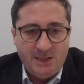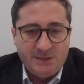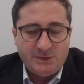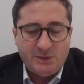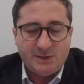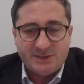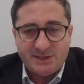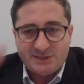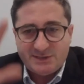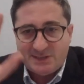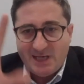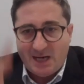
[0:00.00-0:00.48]

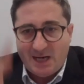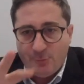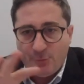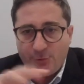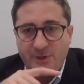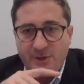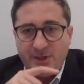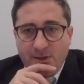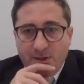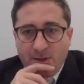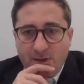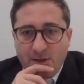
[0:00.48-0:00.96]
So as a
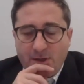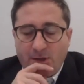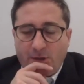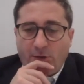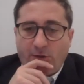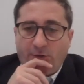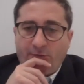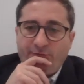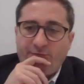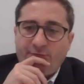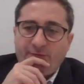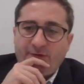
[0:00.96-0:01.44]
summary
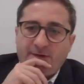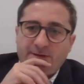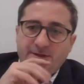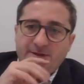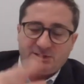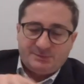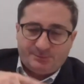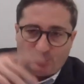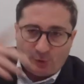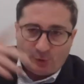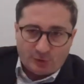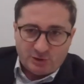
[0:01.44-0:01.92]
of
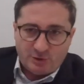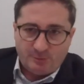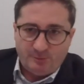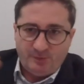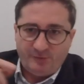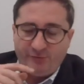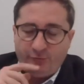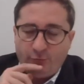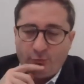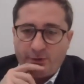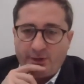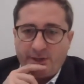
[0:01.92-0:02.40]
this project,
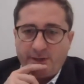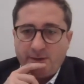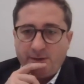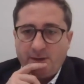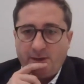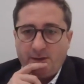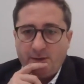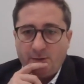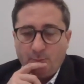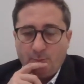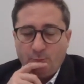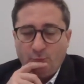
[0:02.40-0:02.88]
before I
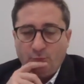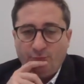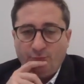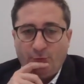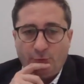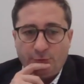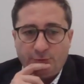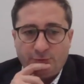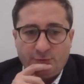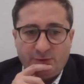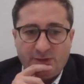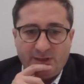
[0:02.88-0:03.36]
move
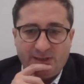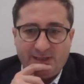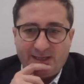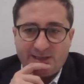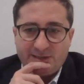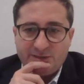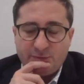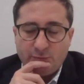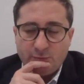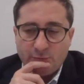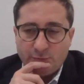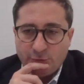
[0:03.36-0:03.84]
on to the
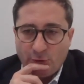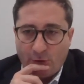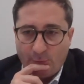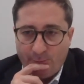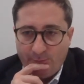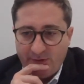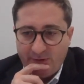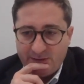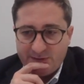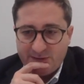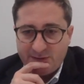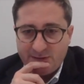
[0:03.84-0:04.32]
next two
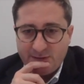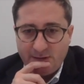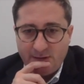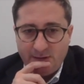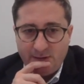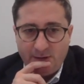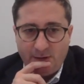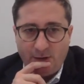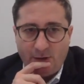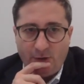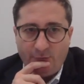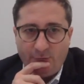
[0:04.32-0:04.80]
topics
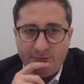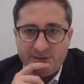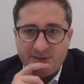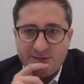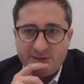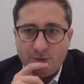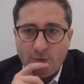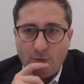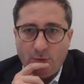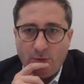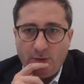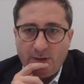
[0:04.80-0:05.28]
of
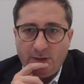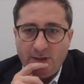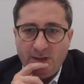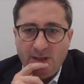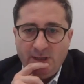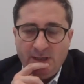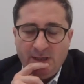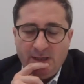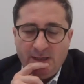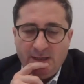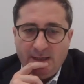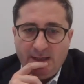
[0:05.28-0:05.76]
this talk,
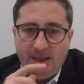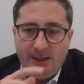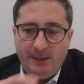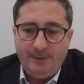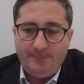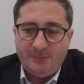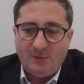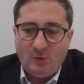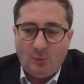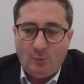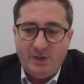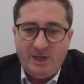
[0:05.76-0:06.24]

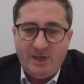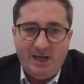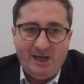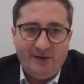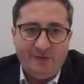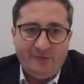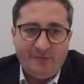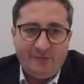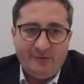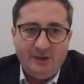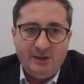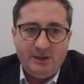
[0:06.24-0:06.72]
we
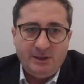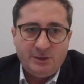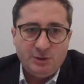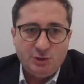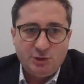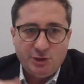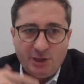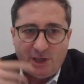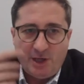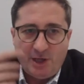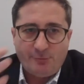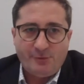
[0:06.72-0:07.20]
have
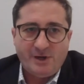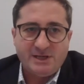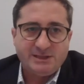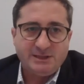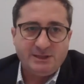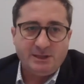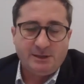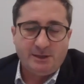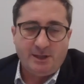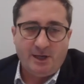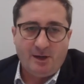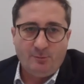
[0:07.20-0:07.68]

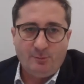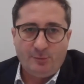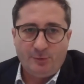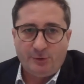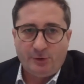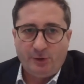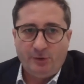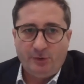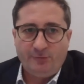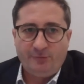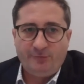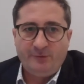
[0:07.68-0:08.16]
generated a
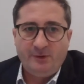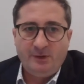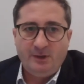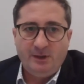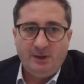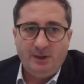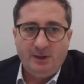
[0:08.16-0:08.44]
number of